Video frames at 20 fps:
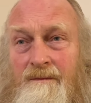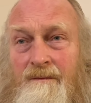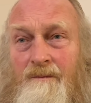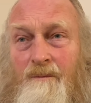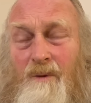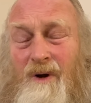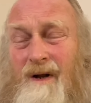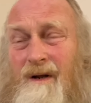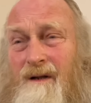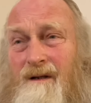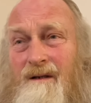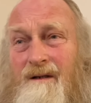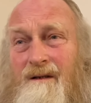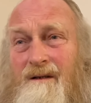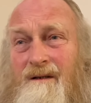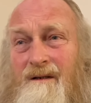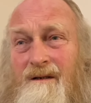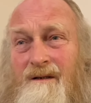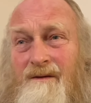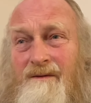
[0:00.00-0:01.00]
Well,
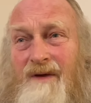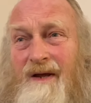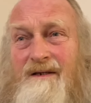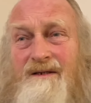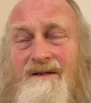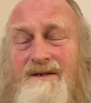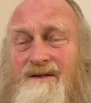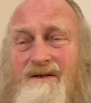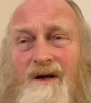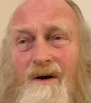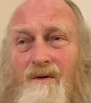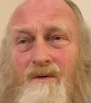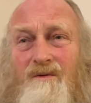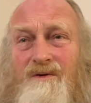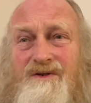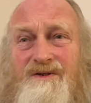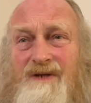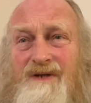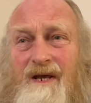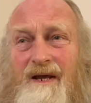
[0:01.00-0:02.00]
that's as old as the